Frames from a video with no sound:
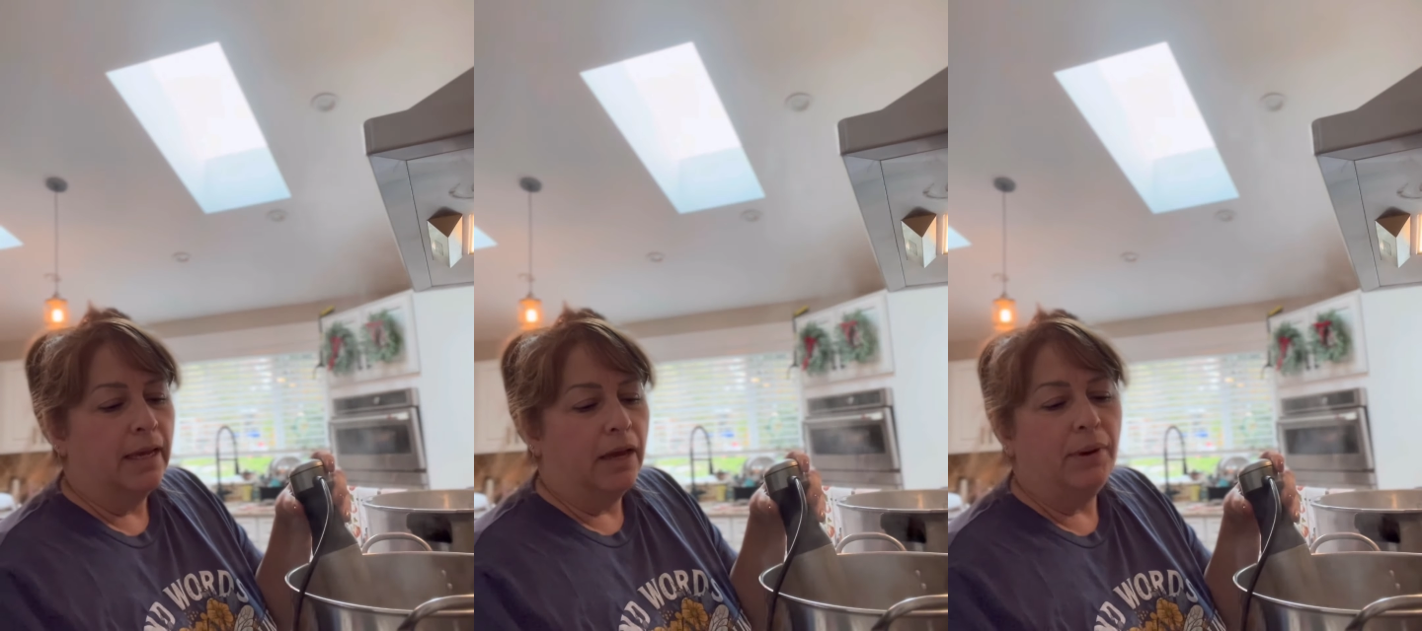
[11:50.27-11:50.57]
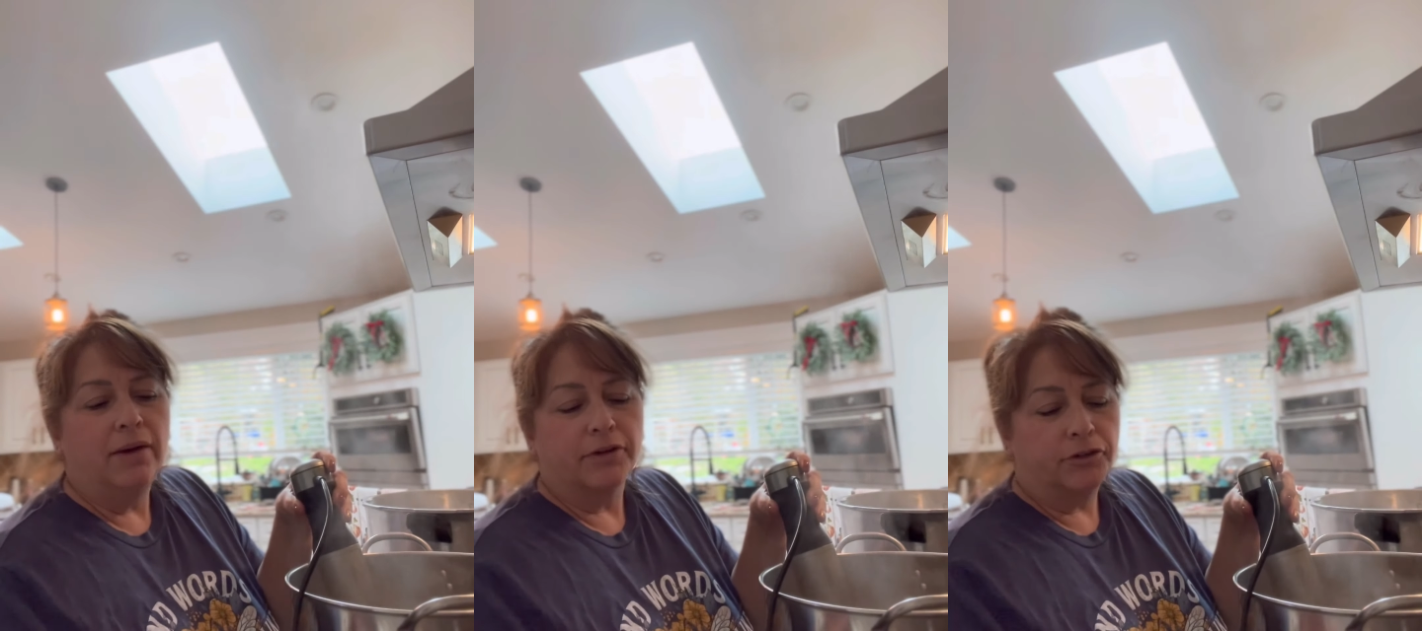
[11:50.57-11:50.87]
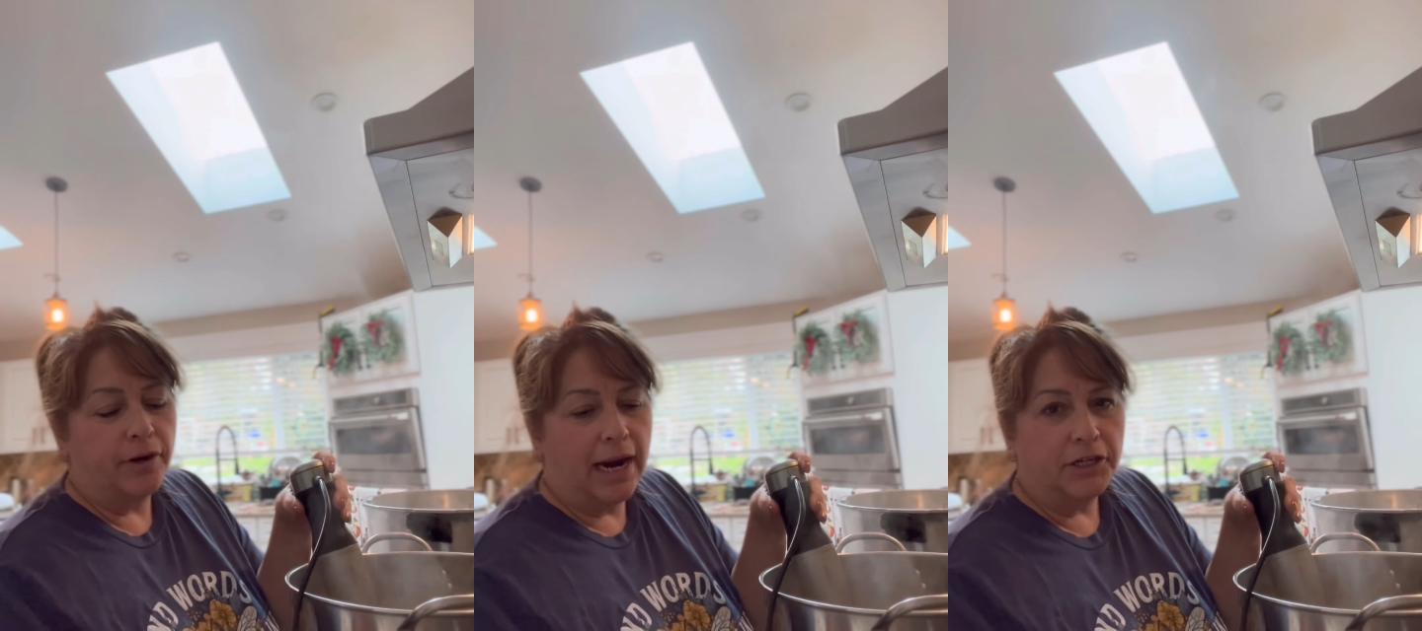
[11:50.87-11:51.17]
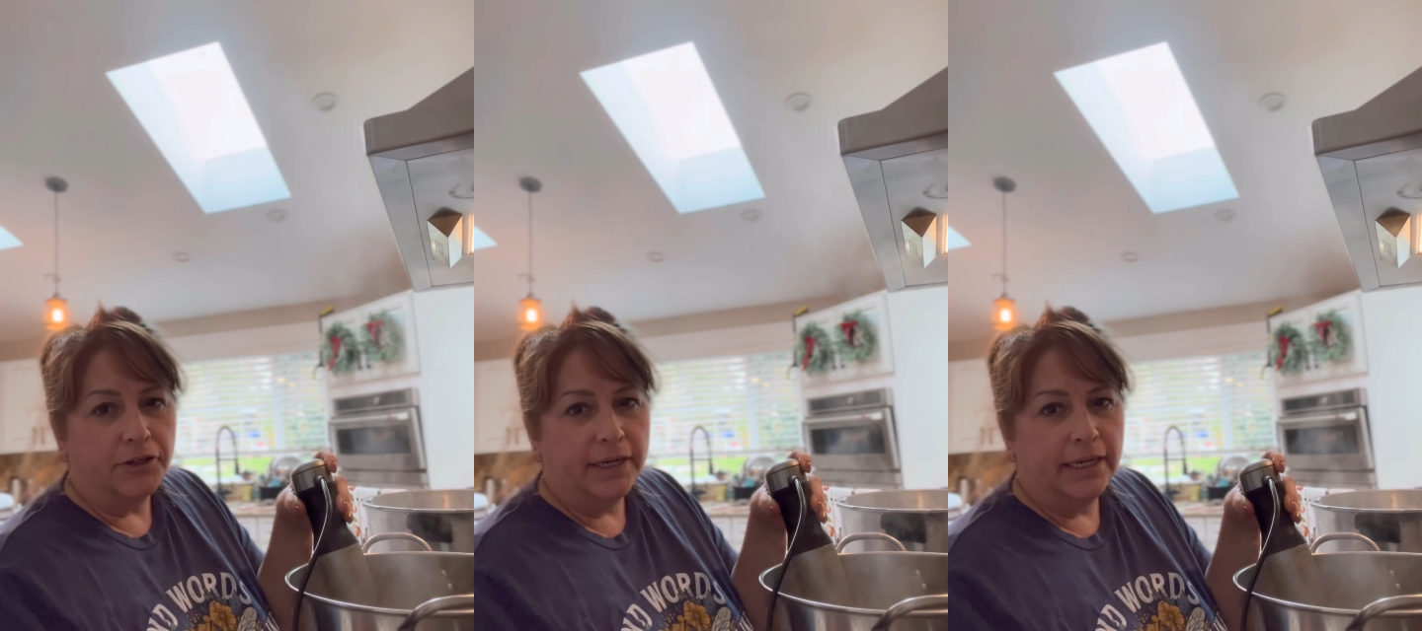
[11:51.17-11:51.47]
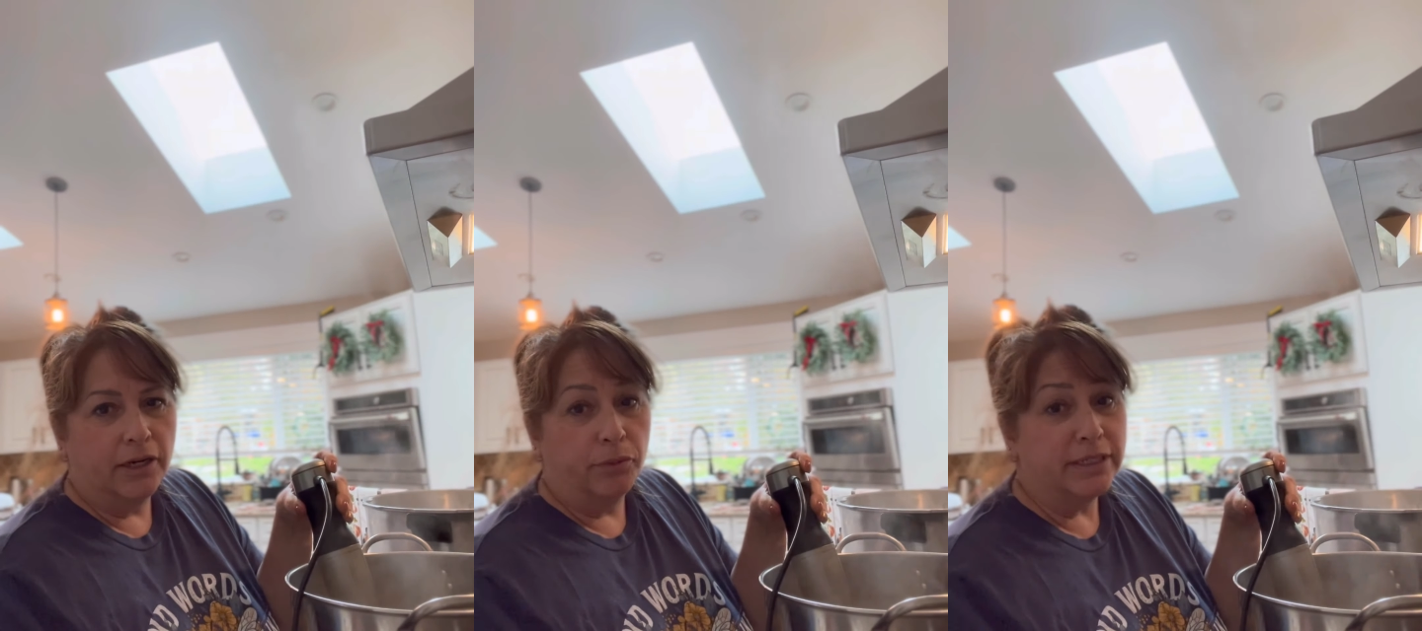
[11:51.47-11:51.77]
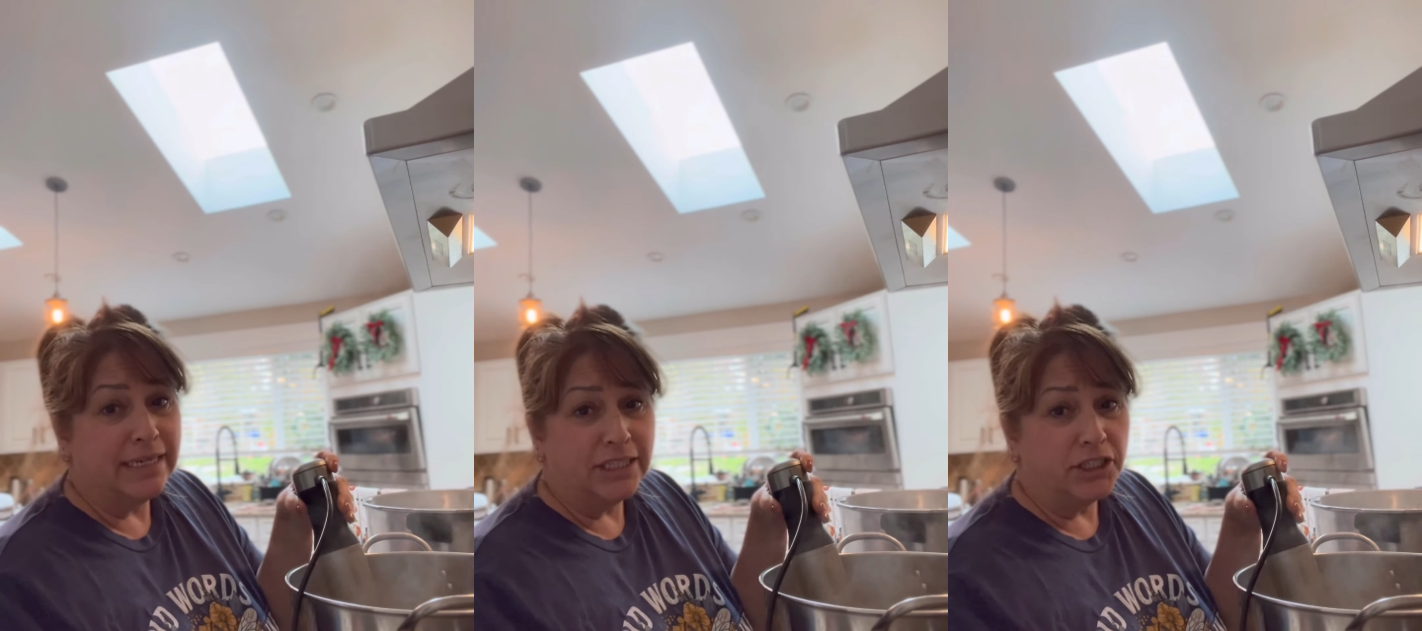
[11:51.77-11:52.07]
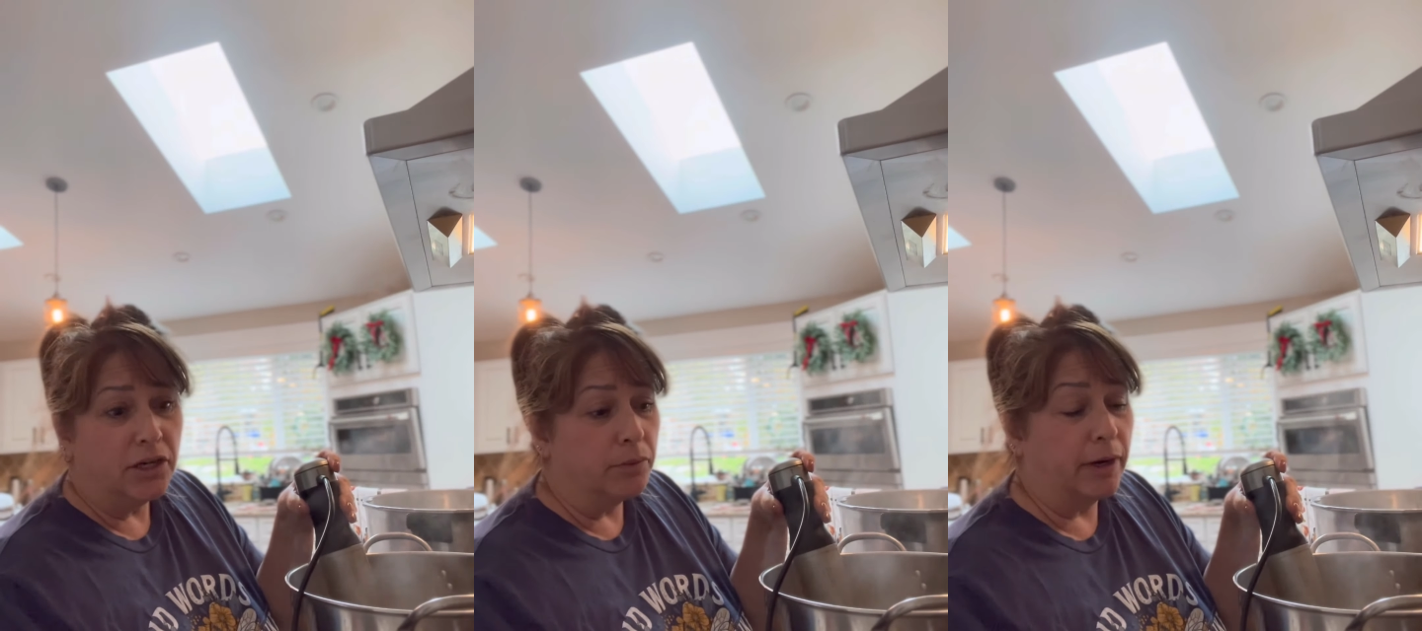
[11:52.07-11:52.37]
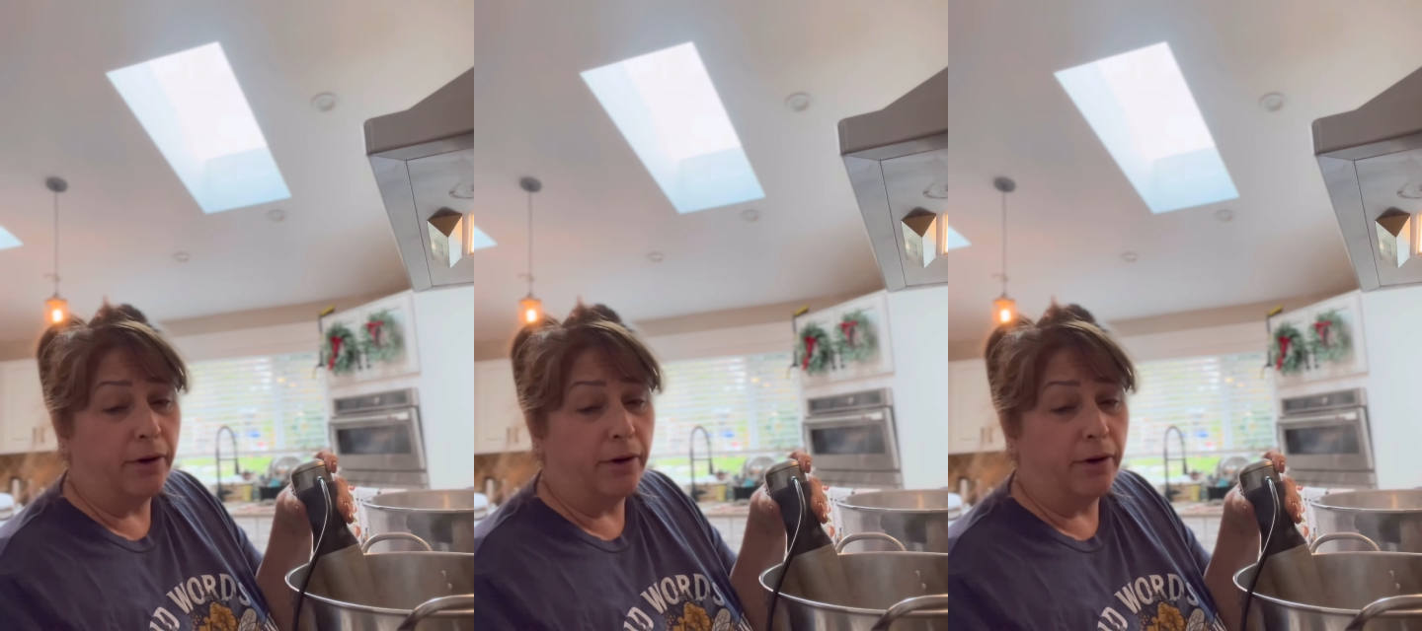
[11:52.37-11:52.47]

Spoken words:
We have a tractor here. We're teaching our